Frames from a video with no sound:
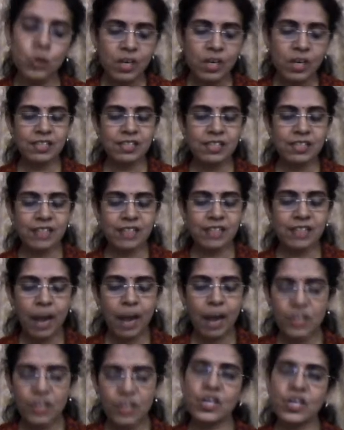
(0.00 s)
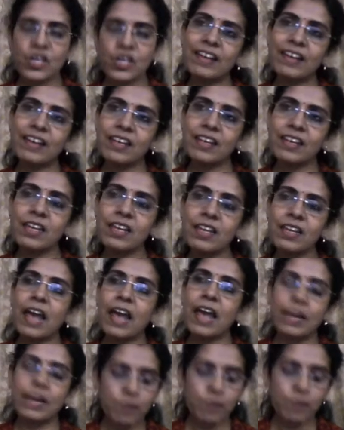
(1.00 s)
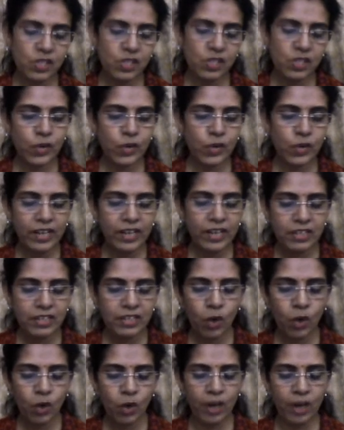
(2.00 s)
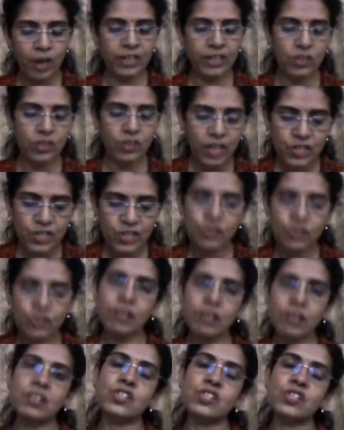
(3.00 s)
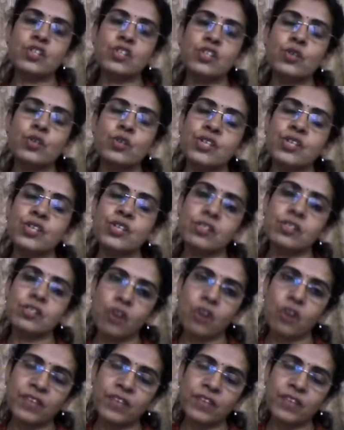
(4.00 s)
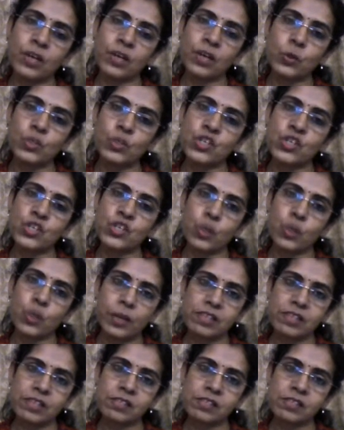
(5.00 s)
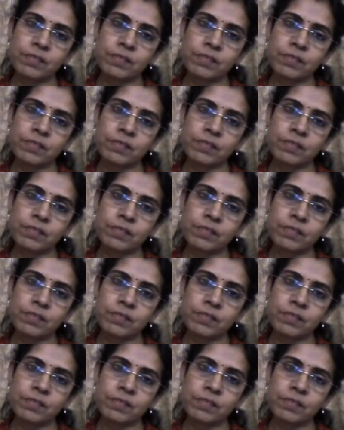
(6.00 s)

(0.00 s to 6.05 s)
establish any administrative or educational institutions of their own choice.